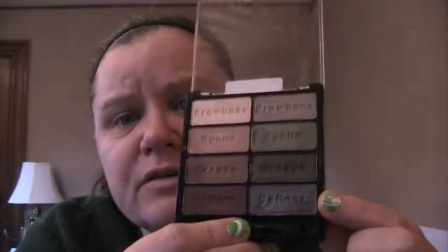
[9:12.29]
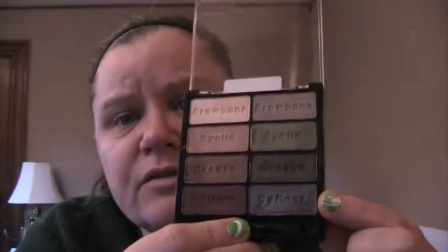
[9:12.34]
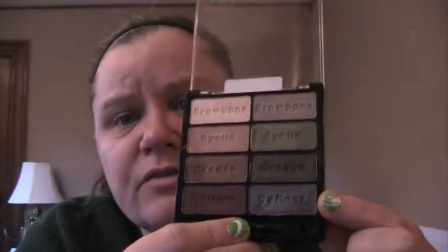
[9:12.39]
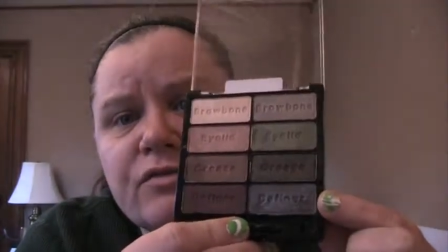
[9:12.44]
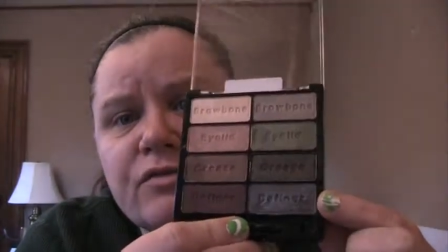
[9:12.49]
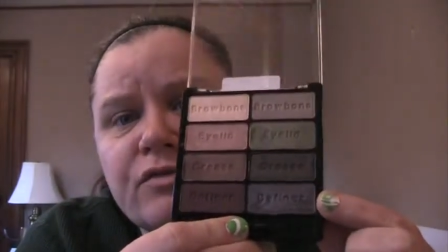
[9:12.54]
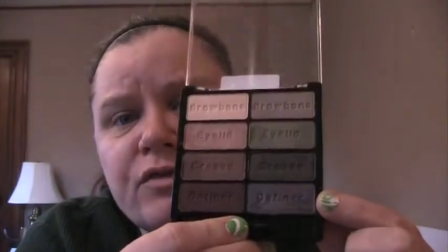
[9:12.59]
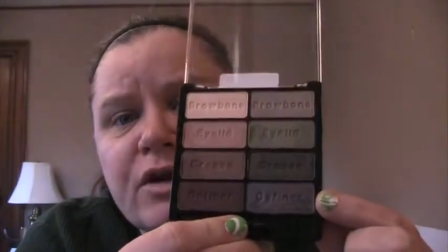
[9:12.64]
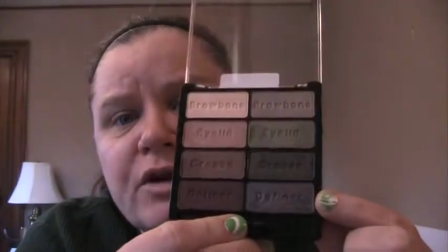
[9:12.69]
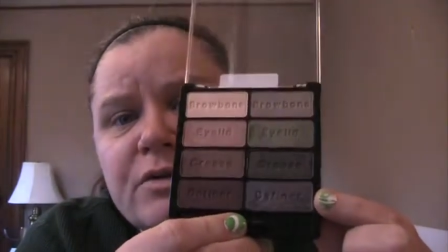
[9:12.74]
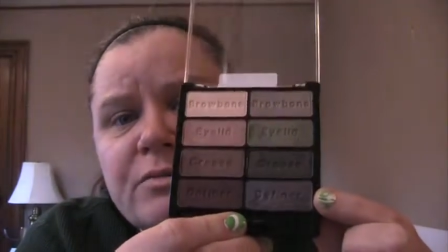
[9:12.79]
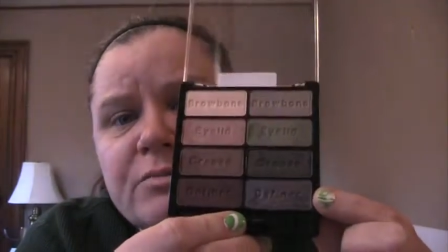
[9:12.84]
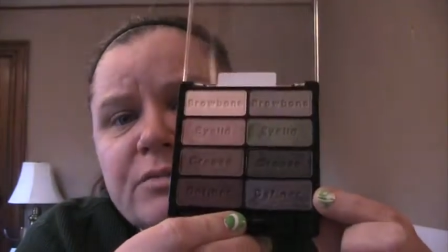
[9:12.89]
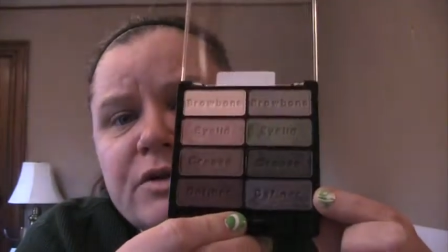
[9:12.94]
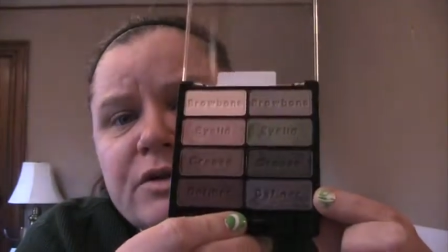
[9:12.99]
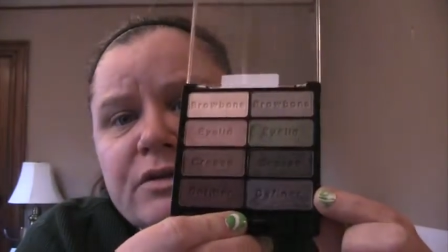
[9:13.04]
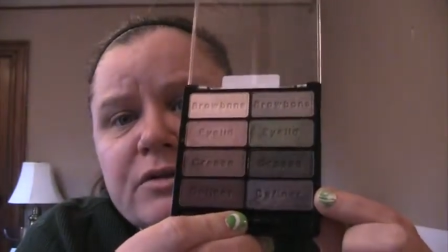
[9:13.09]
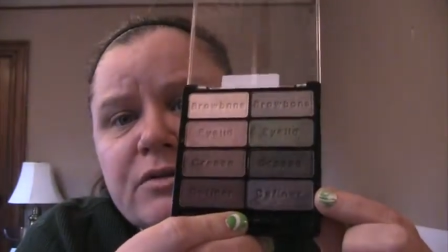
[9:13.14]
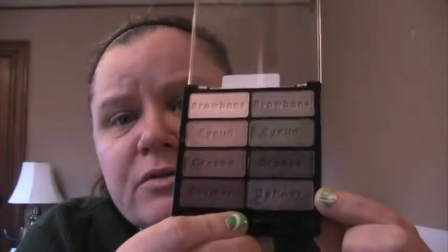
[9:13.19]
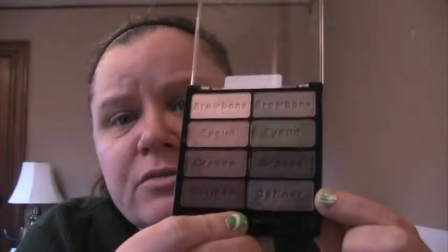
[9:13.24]
from
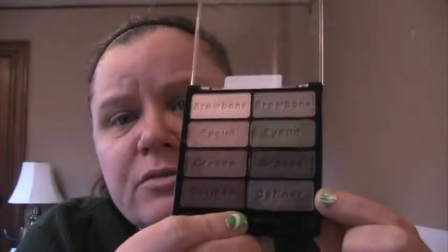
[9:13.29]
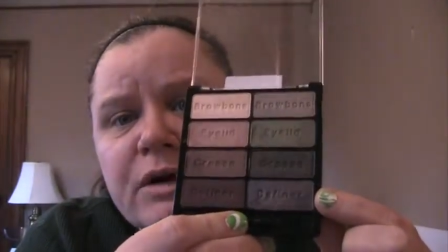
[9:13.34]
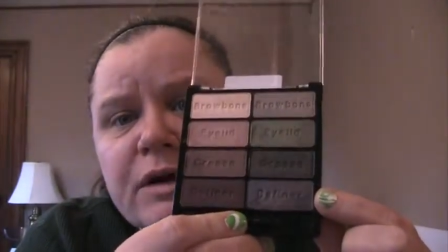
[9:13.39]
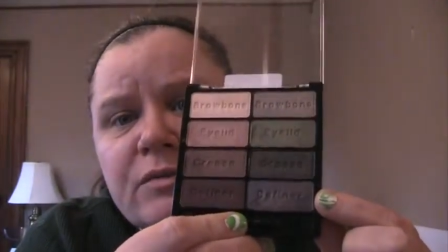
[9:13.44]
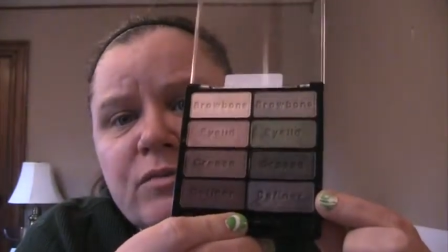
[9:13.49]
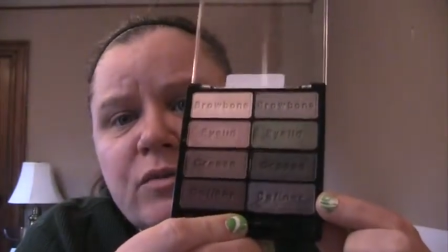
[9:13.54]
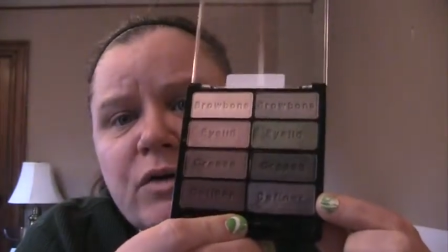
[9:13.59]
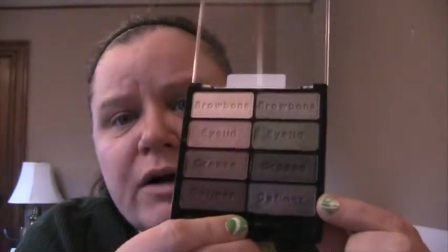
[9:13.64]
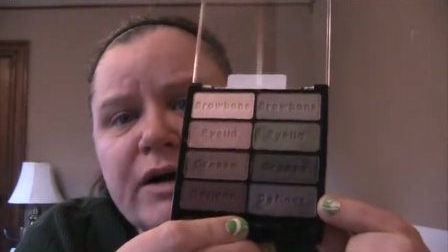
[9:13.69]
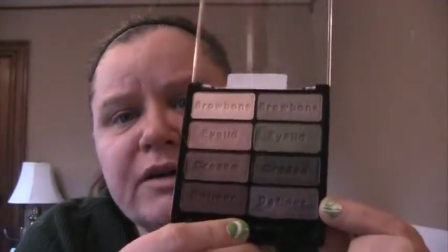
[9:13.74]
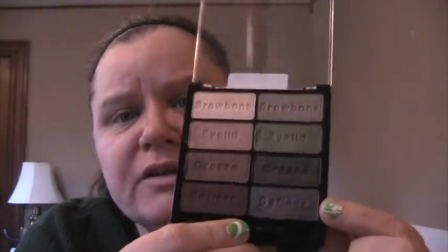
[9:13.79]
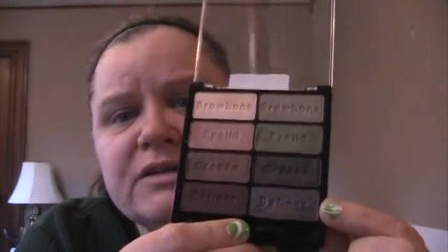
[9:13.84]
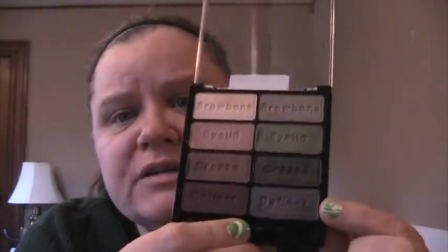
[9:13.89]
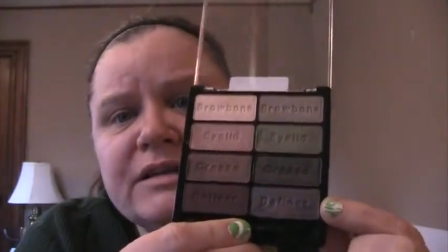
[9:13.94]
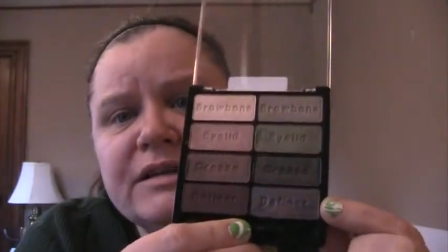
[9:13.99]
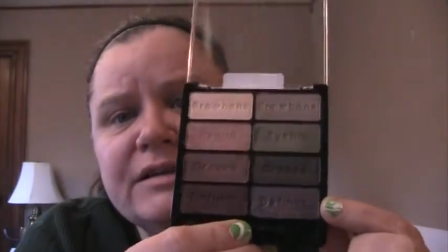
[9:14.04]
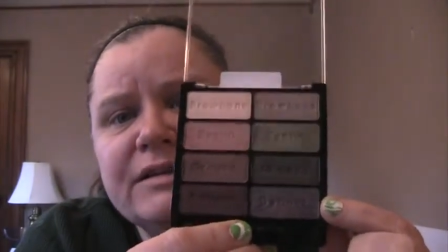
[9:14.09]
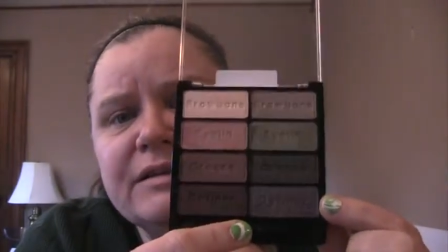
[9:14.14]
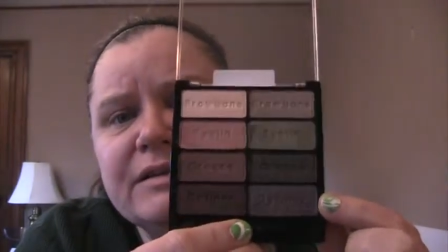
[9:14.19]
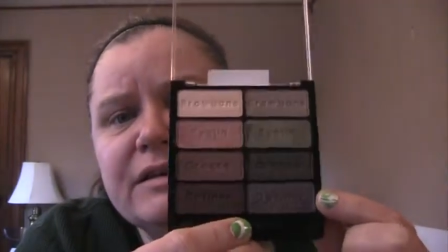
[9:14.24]
Wet n Wild
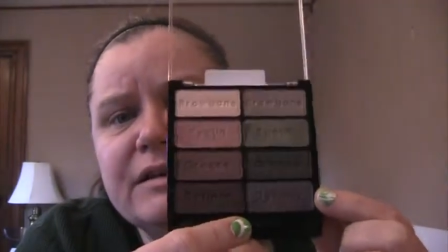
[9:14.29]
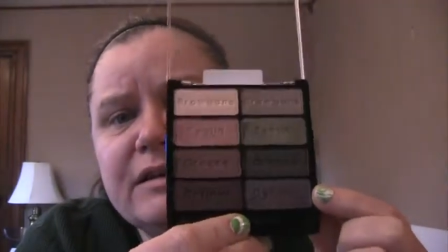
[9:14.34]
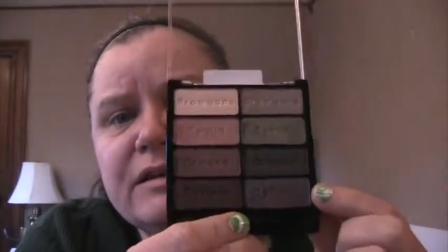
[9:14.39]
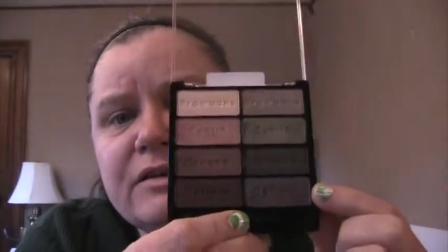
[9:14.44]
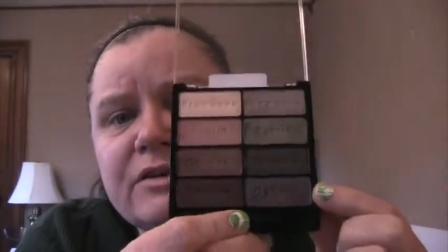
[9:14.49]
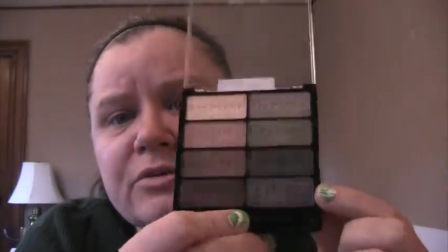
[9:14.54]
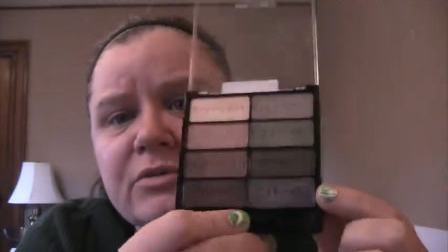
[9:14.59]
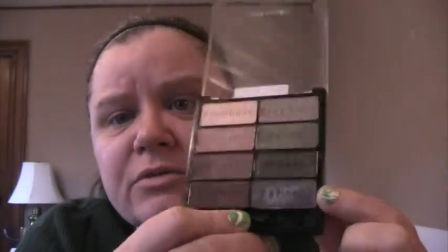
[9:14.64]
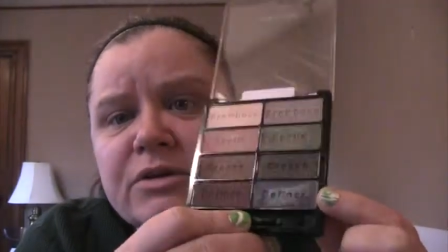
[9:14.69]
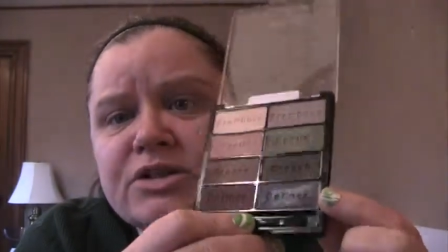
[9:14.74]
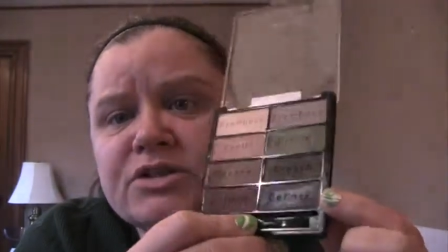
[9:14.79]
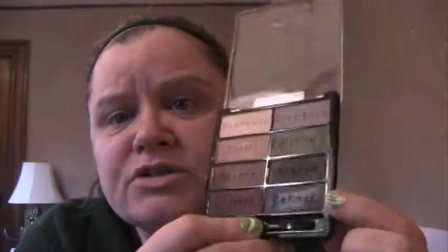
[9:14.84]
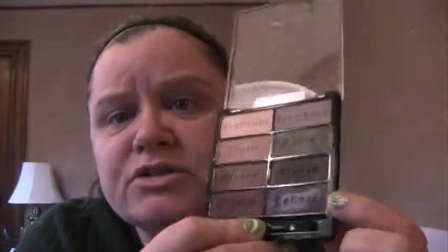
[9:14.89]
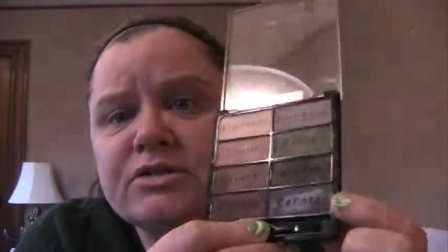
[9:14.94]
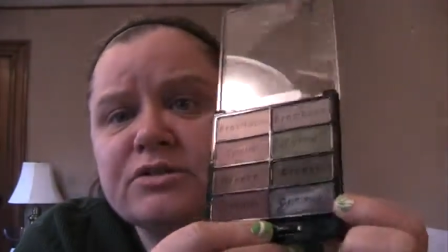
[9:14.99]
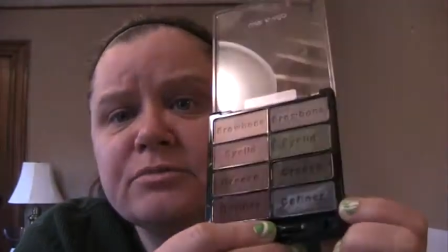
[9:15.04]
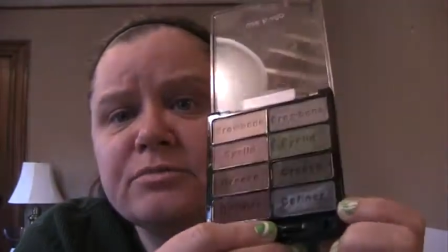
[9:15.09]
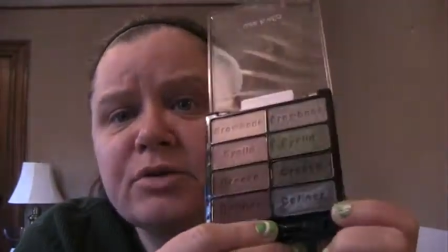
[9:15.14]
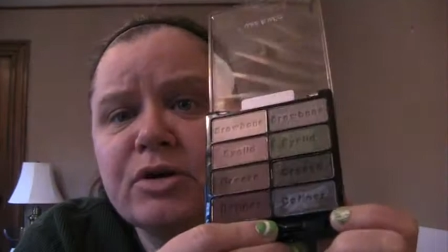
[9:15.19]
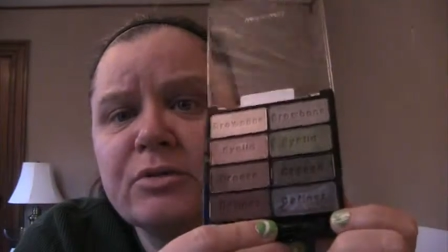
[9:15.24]
in the
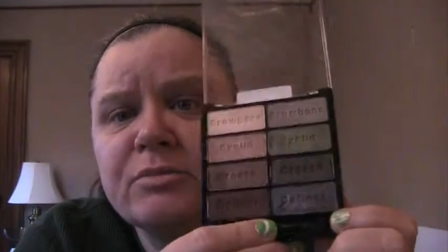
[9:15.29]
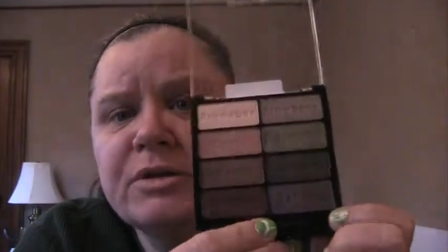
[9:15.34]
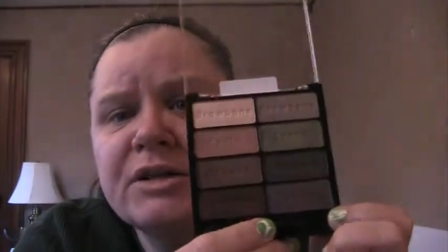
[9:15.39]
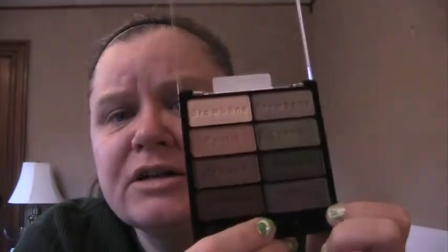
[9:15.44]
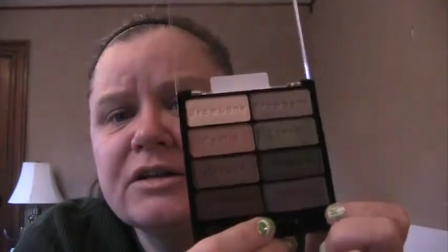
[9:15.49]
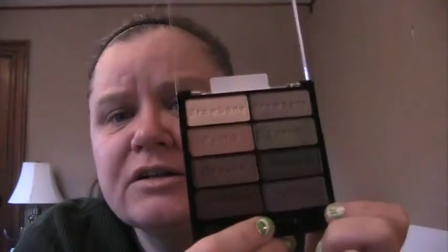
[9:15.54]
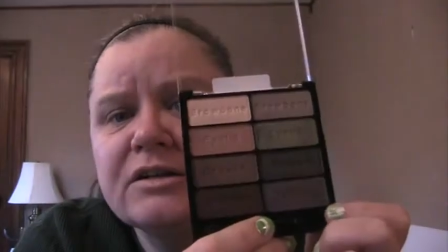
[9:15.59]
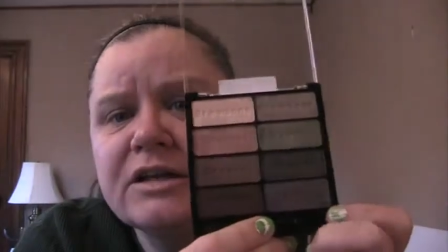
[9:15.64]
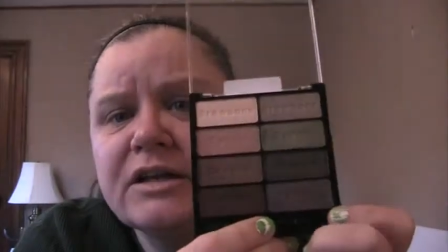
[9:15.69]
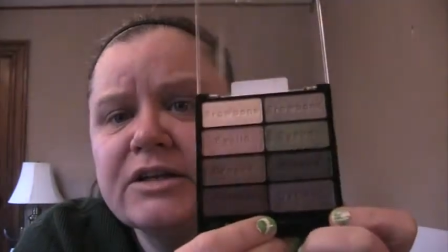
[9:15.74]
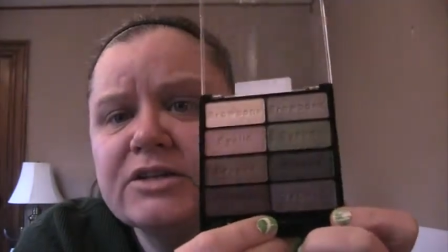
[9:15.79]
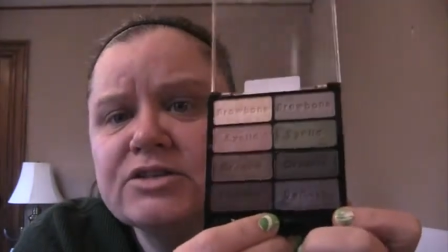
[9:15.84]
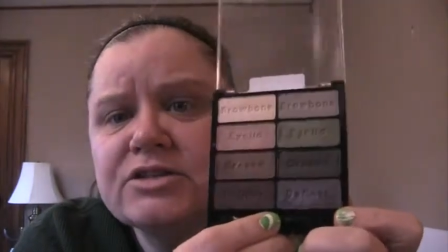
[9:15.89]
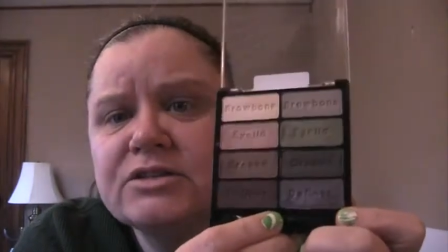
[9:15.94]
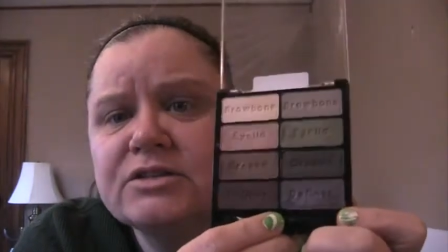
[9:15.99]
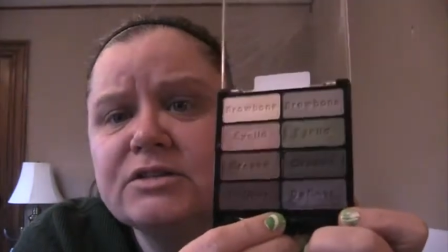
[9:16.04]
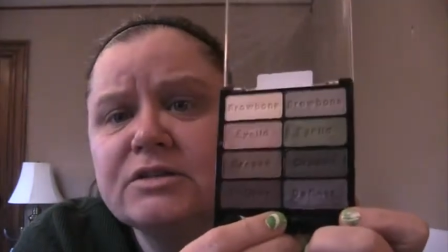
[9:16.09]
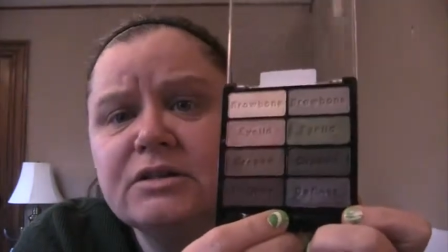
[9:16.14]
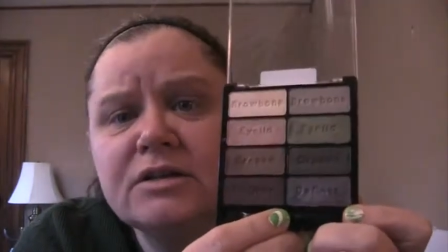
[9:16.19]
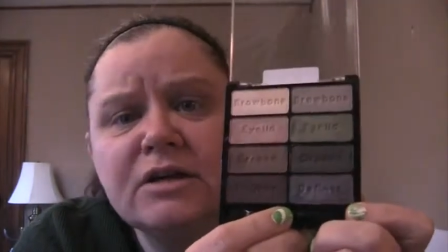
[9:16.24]
original permanent collection